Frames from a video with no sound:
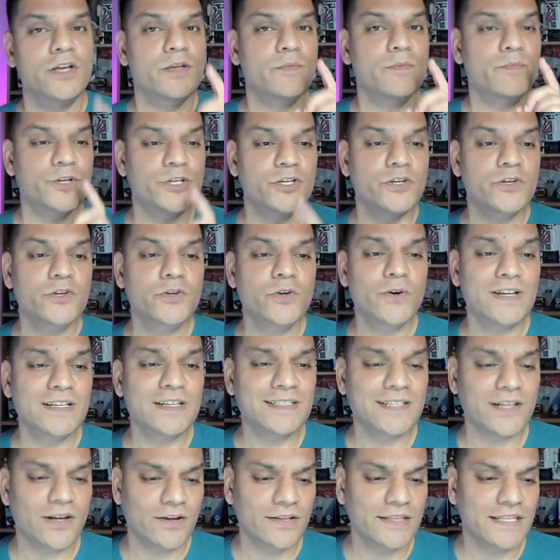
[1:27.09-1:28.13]
But you notice
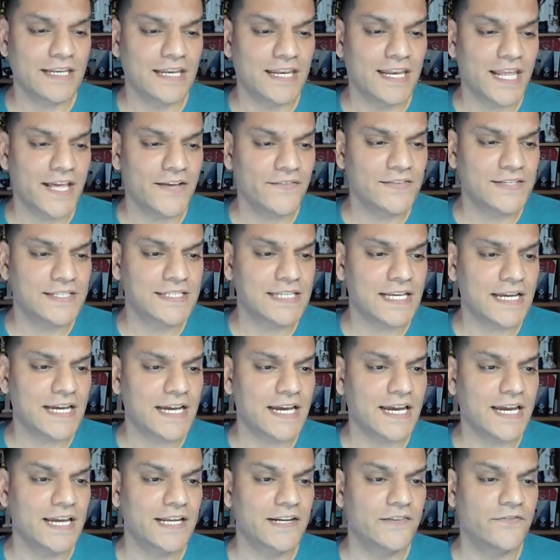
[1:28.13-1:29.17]
that on the left
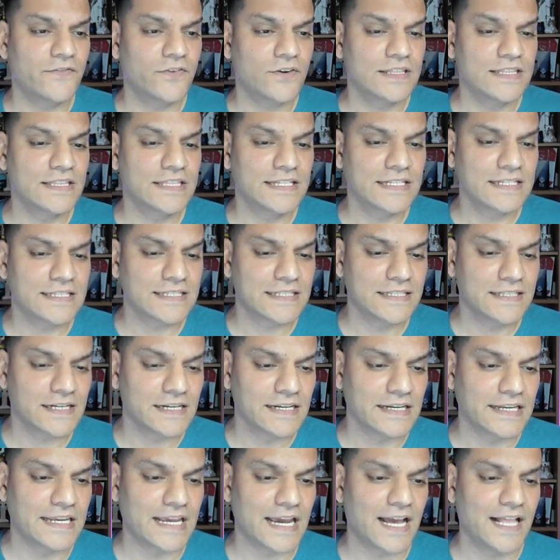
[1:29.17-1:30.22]
side for this little
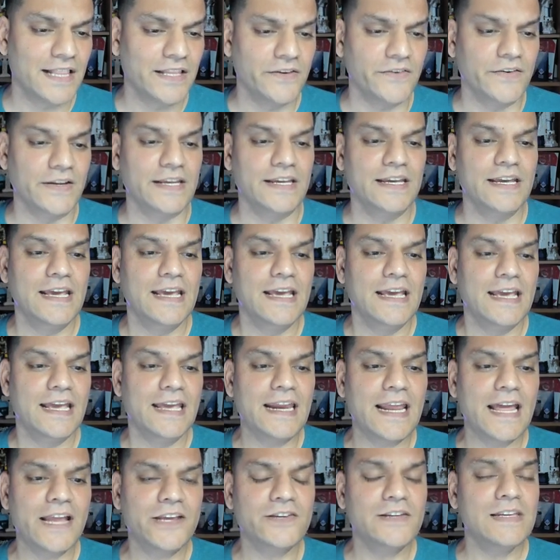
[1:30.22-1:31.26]
gallery, it
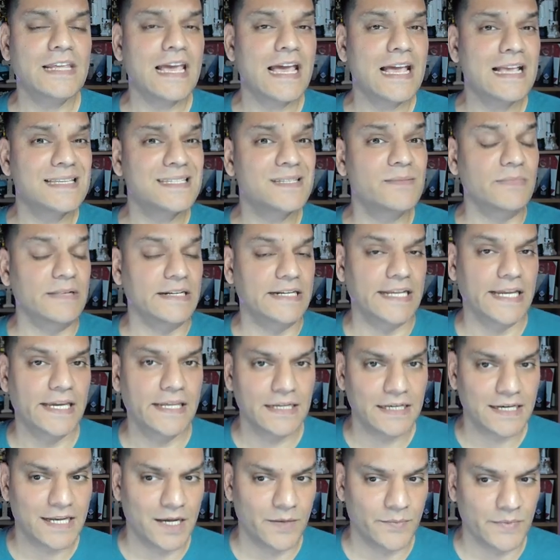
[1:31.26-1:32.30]
actually has some data
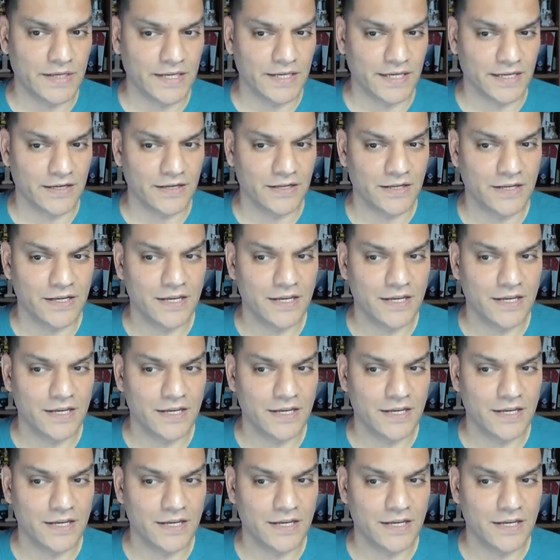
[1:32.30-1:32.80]
coming in.